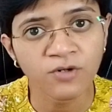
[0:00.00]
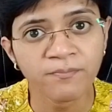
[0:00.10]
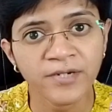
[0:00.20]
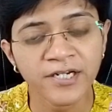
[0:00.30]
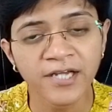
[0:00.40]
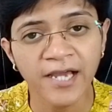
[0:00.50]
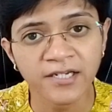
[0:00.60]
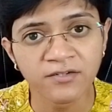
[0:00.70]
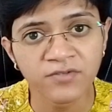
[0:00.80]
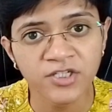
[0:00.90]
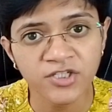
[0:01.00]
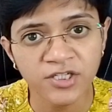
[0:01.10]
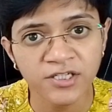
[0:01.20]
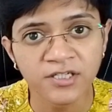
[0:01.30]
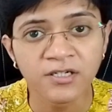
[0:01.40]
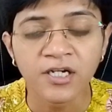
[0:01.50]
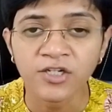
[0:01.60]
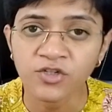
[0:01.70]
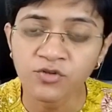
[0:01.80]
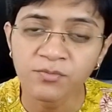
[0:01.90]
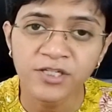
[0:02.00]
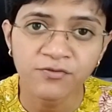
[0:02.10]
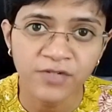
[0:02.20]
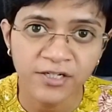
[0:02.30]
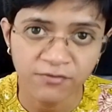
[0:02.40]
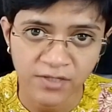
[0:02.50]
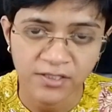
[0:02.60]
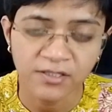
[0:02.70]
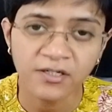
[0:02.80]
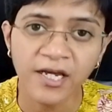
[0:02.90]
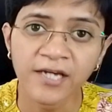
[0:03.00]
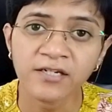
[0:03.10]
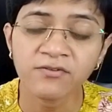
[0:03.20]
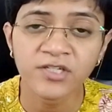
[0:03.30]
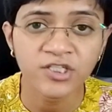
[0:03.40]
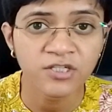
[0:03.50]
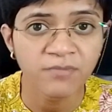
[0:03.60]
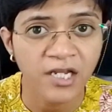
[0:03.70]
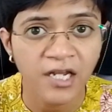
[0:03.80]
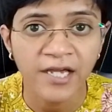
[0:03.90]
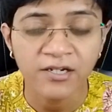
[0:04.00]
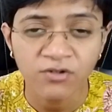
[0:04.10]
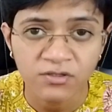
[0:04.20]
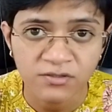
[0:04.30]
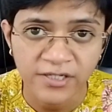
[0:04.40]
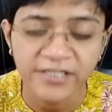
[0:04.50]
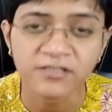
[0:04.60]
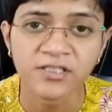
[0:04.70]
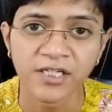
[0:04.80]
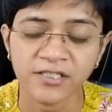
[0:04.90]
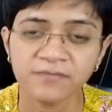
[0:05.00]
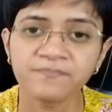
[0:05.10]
of bed, aggravation in humid wet weather, aggravation by lying on right side.